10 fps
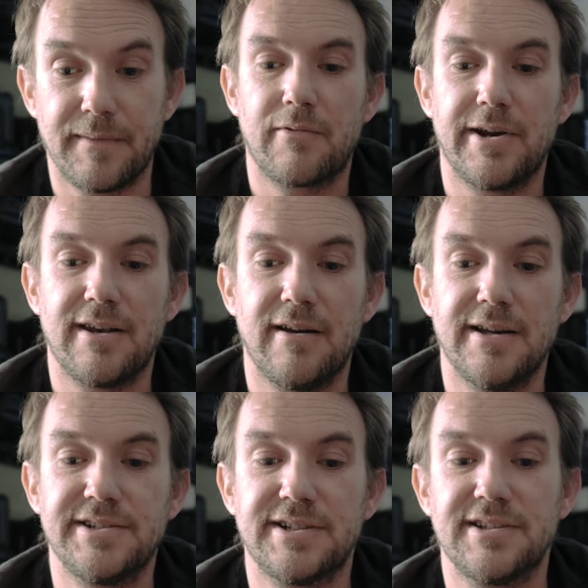Grid
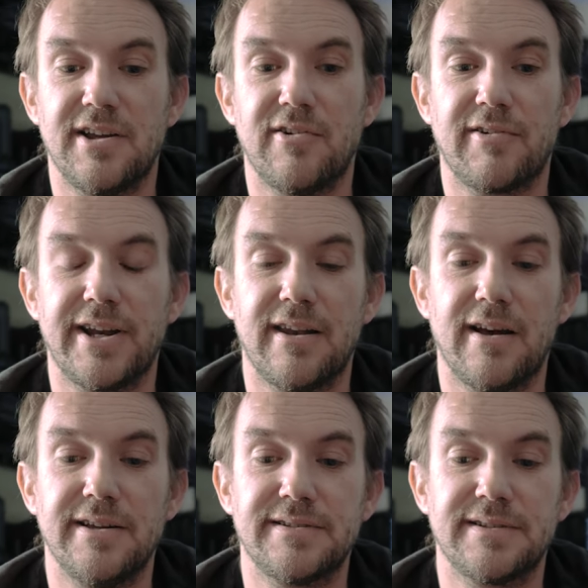lines, you can turn on grid
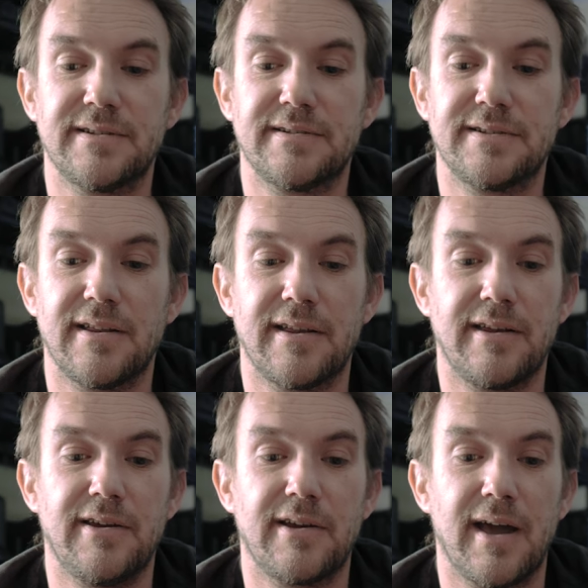lines so that
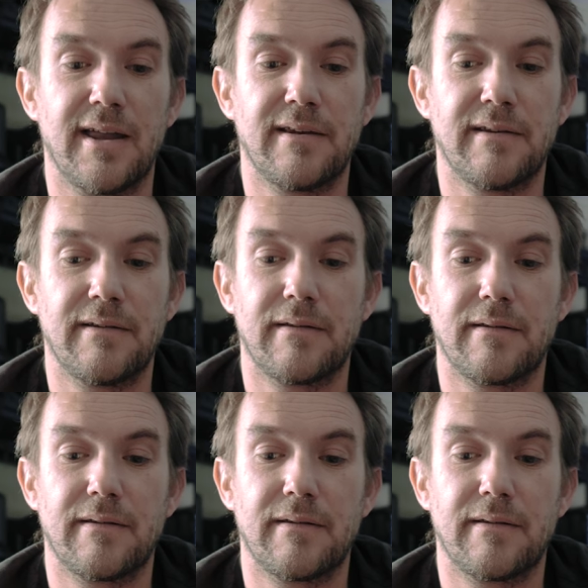you can